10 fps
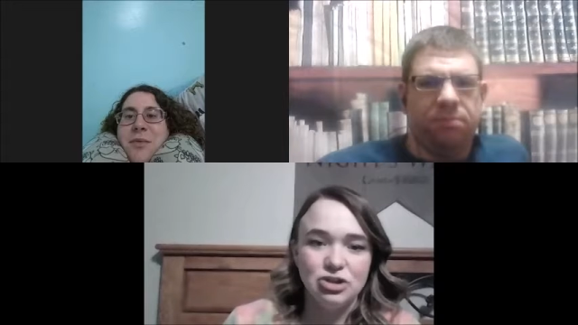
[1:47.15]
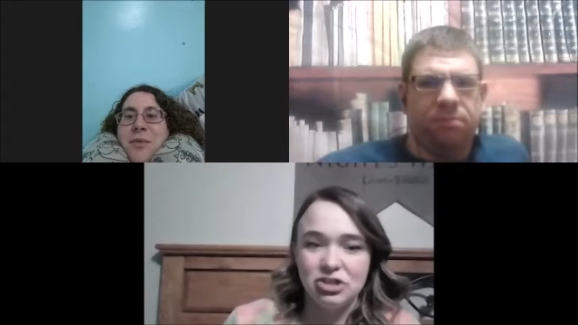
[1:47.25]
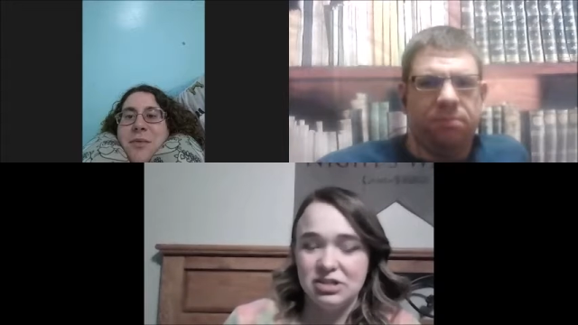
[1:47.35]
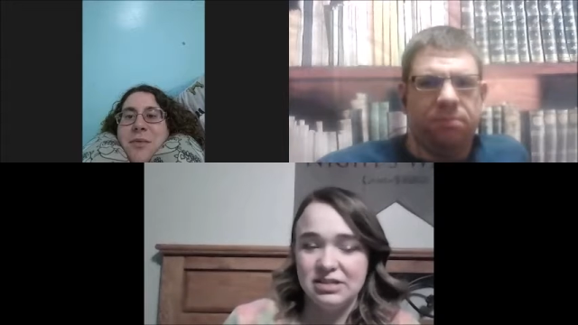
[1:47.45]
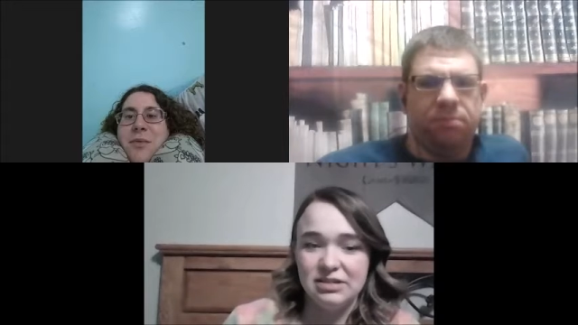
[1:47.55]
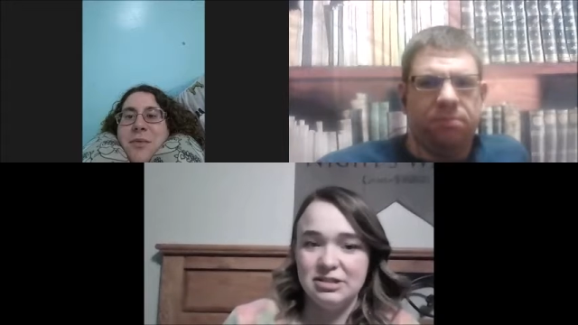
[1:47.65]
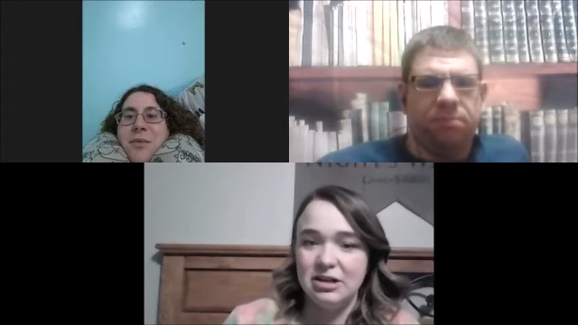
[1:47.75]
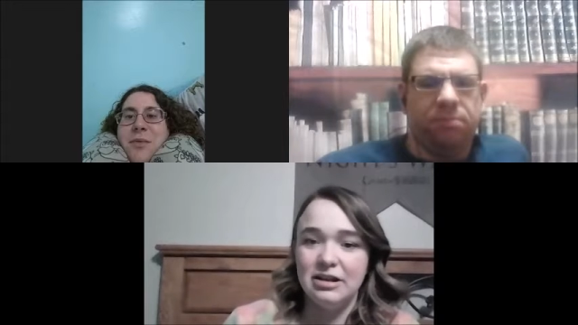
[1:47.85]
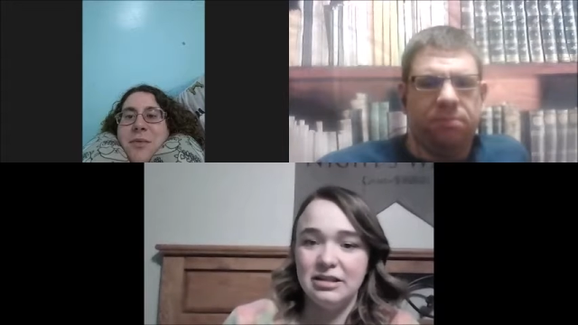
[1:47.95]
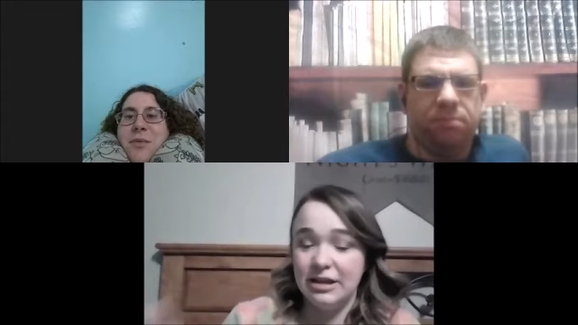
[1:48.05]
Speaker 1: just
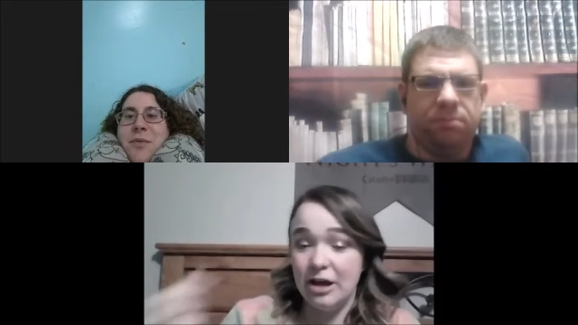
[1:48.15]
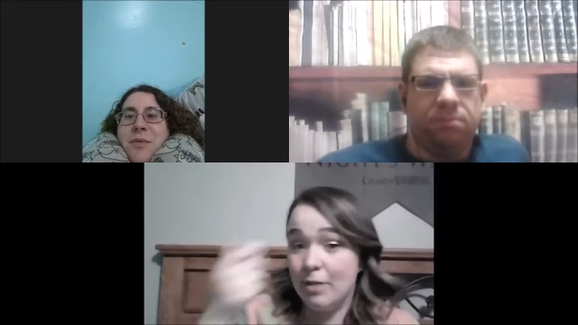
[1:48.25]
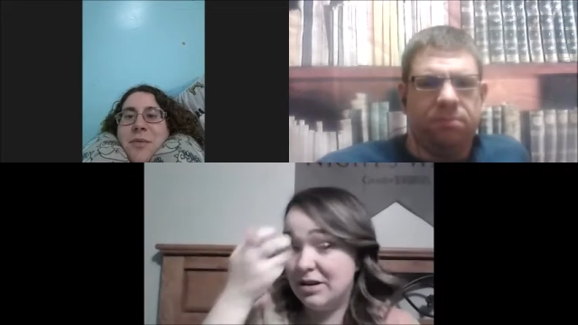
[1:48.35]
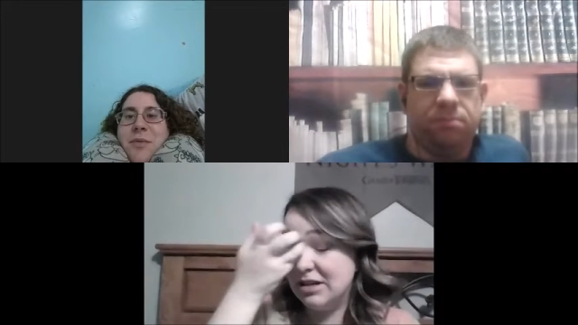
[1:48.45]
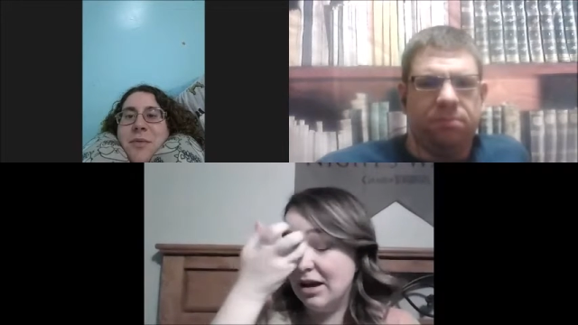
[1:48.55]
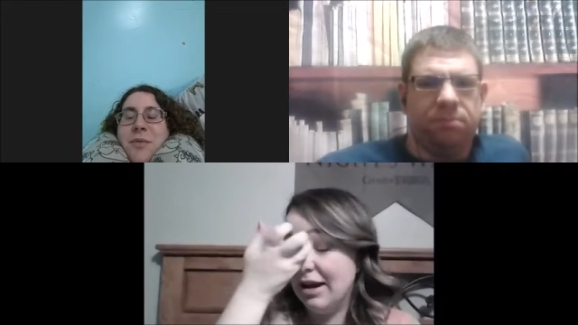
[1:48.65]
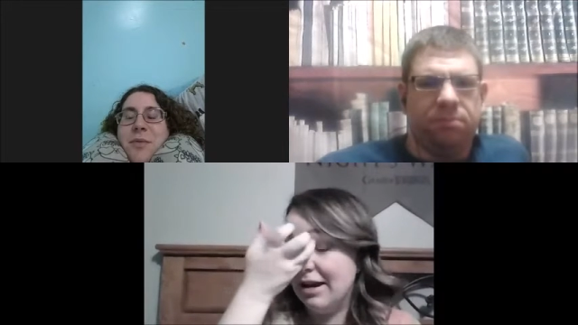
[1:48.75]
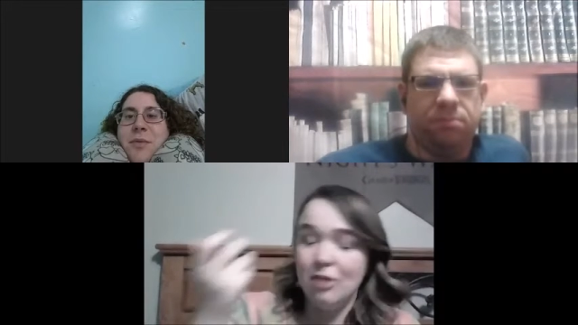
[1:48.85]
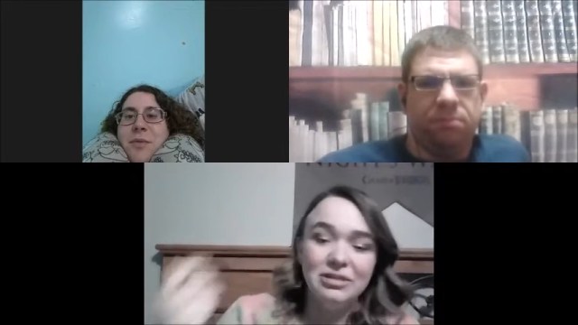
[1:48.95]
suddenly up and died,